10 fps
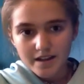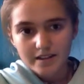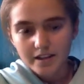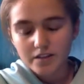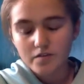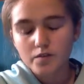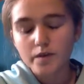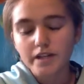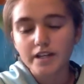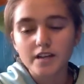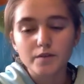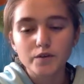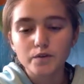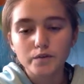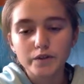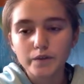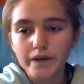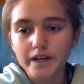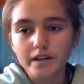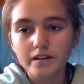and, like, if you played a game, you would
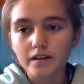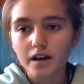win,